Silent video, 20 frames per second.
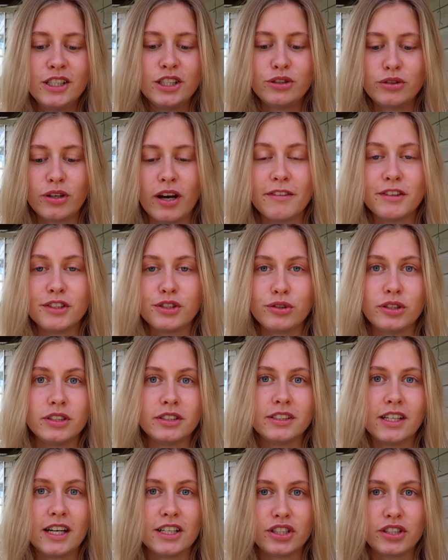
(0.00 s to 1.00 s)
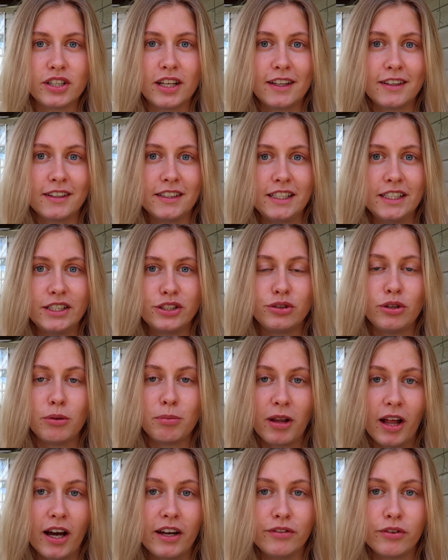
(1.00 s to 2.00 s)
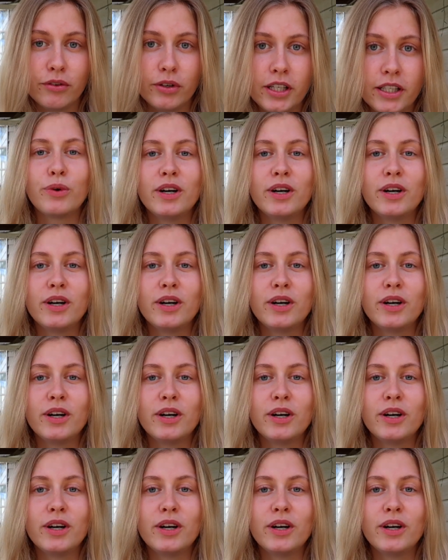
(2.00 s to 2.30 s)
to have a certain nationality to apply for it.